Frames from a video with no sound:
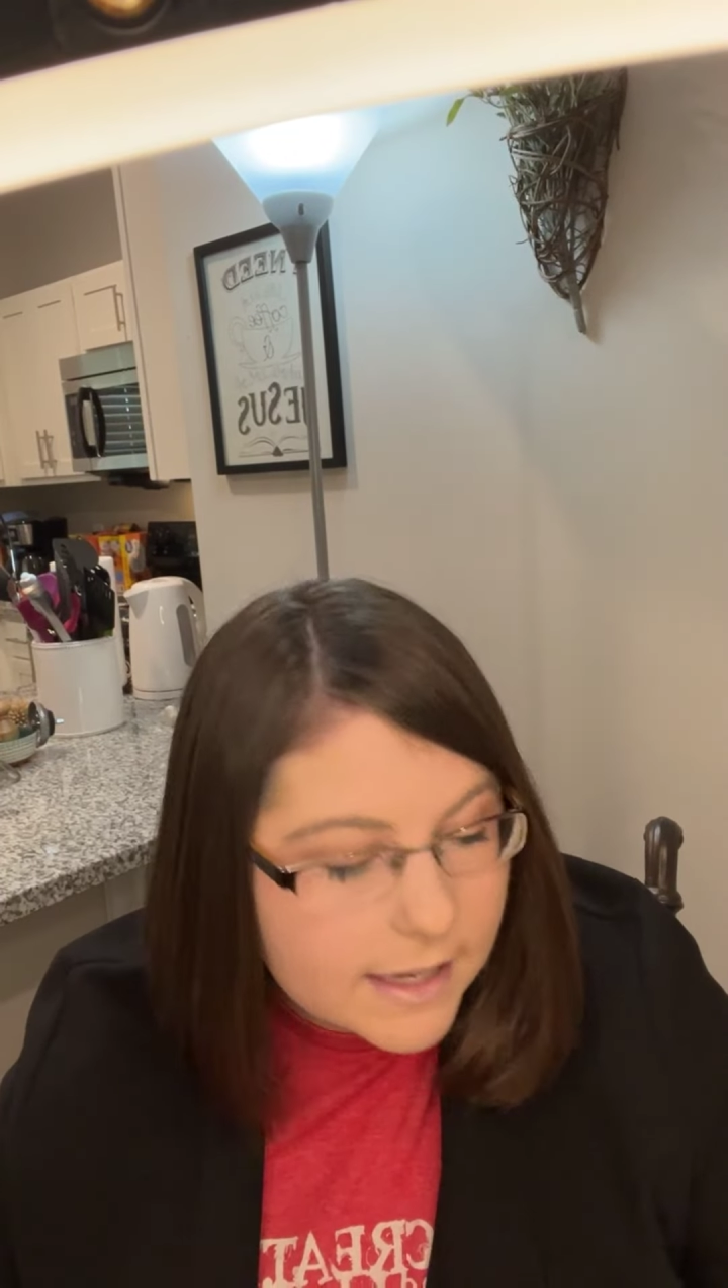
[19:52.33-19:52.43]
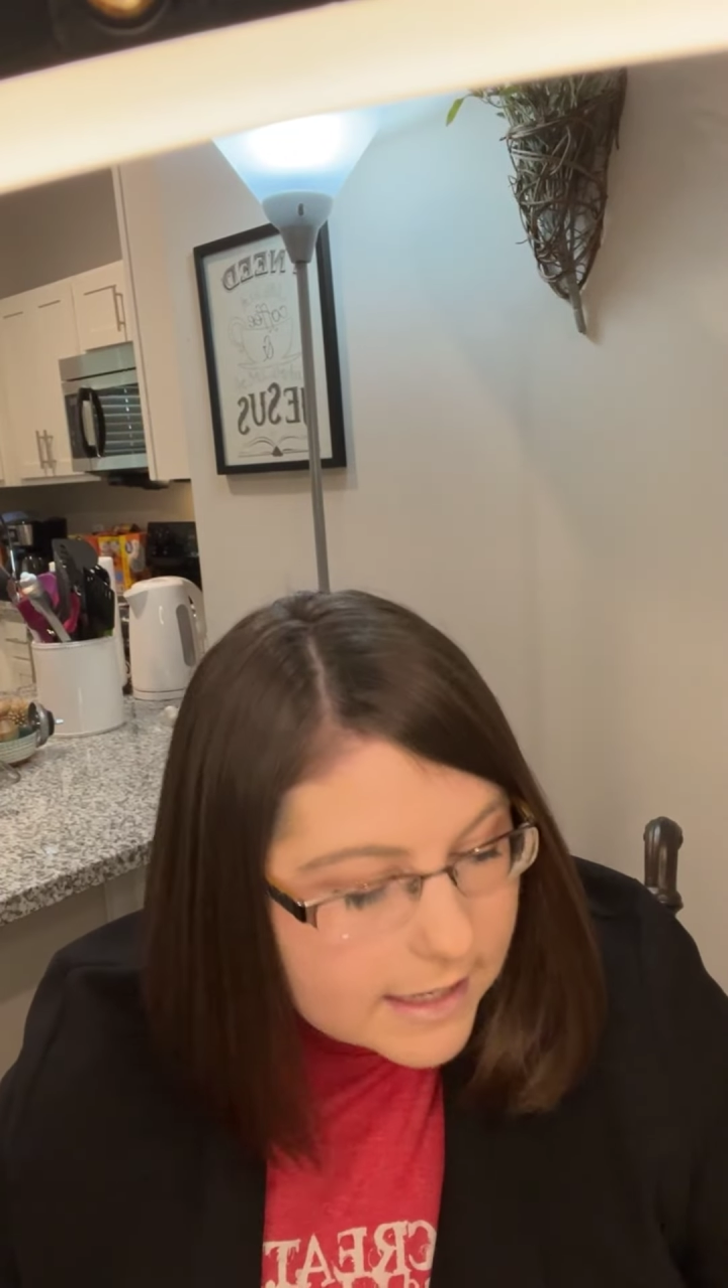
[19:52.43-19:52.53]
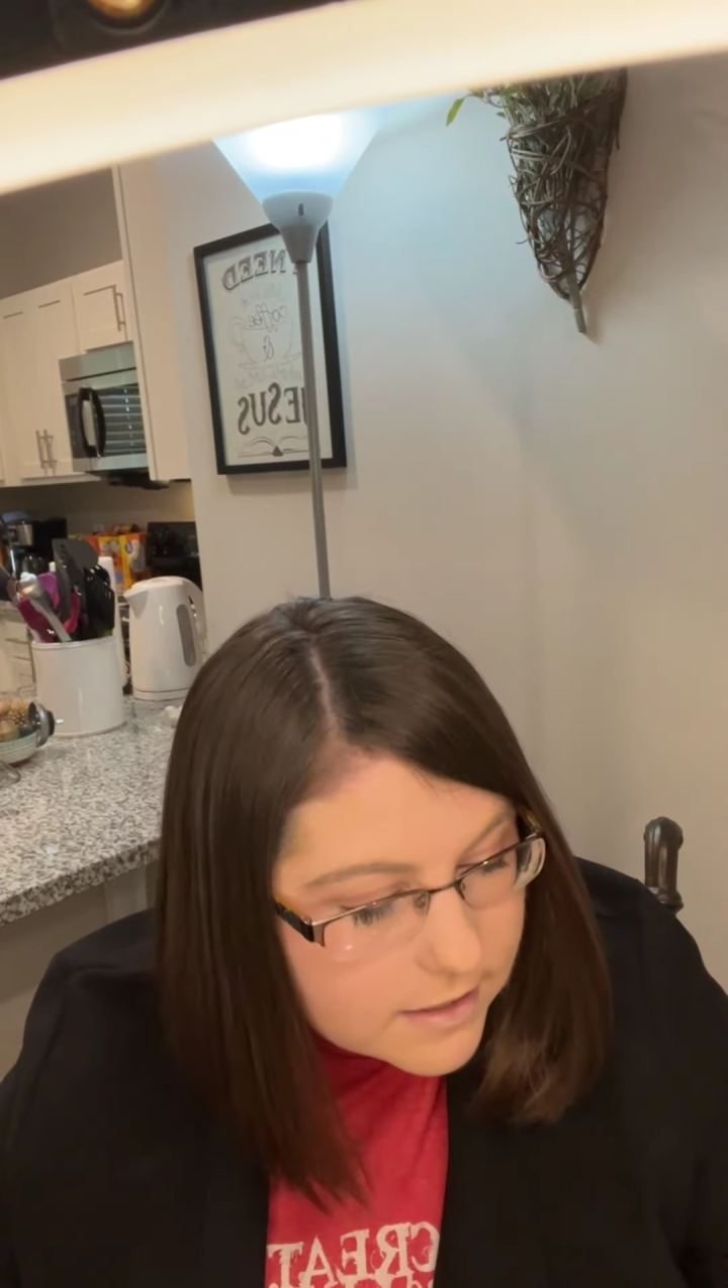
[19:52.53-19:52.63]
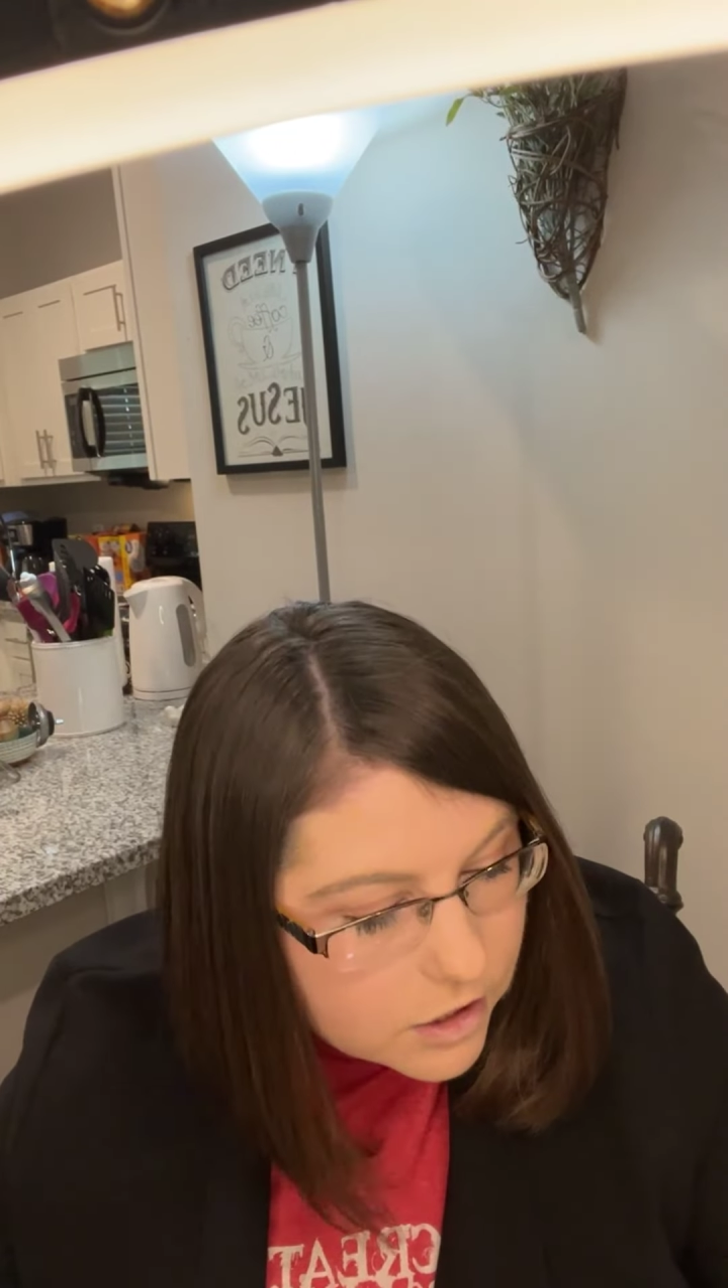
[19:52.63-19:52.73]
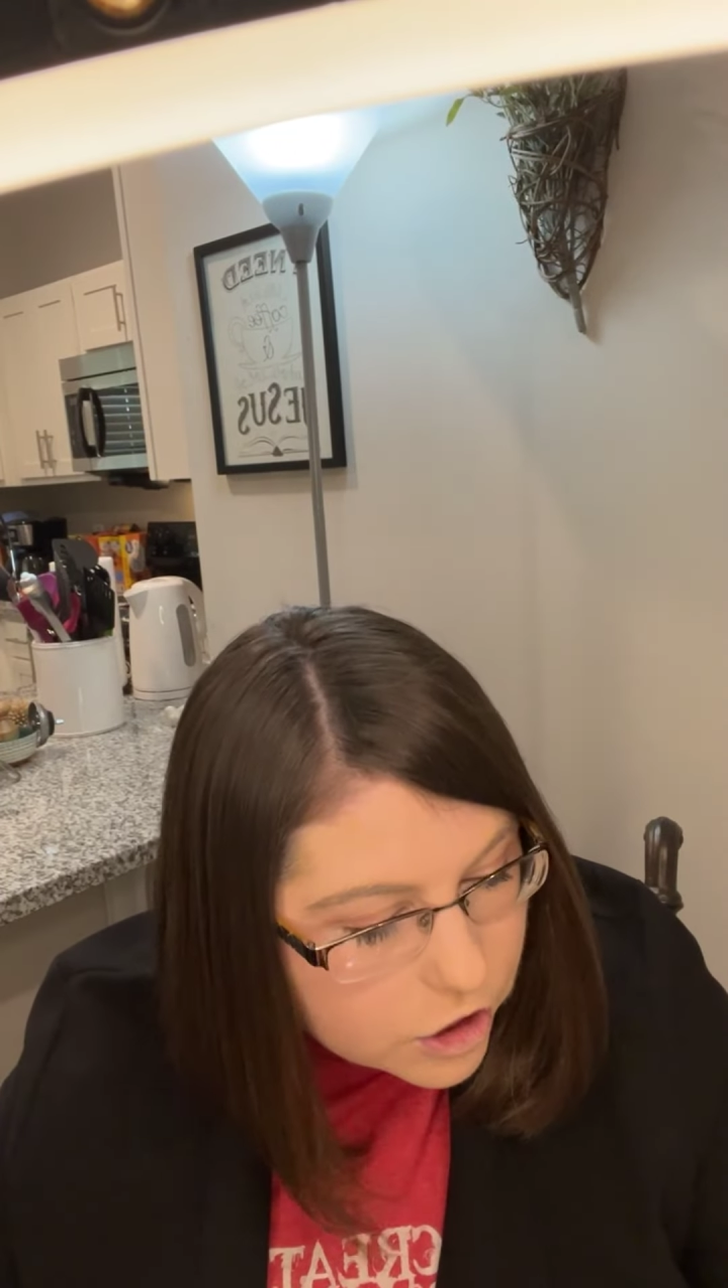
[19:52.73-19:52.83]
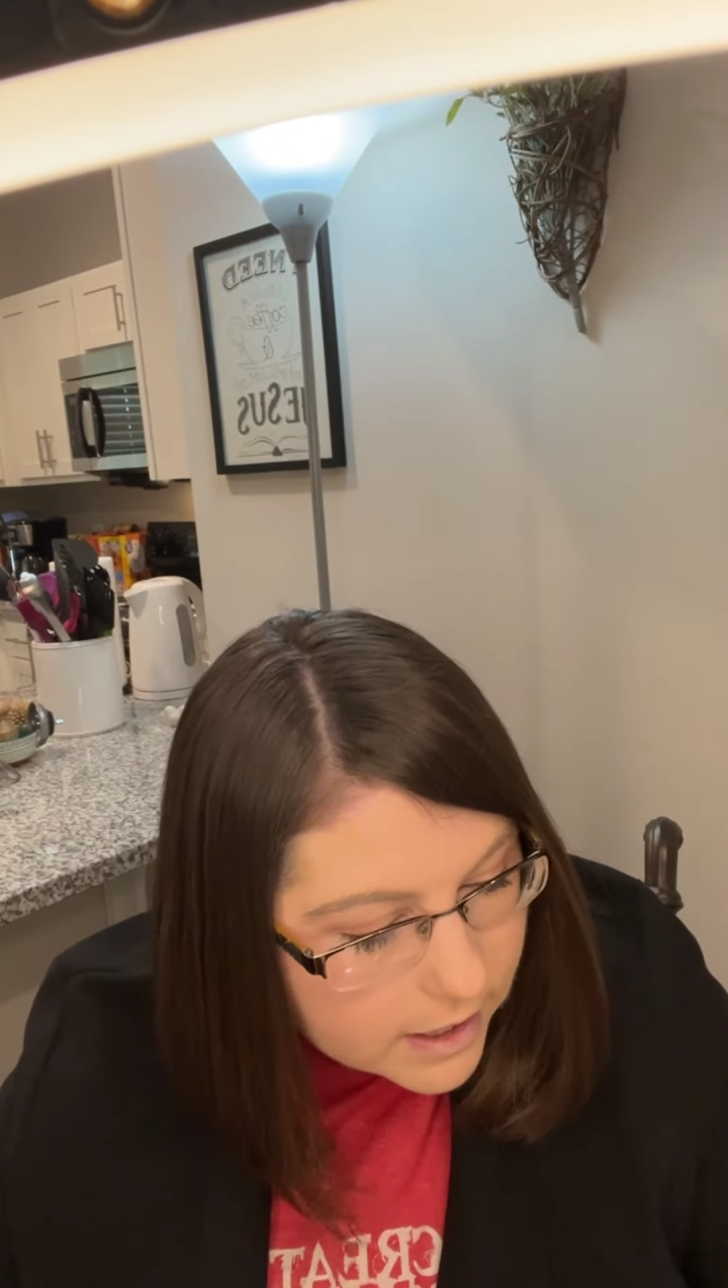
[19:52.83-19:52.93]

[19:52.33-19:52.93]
ladies and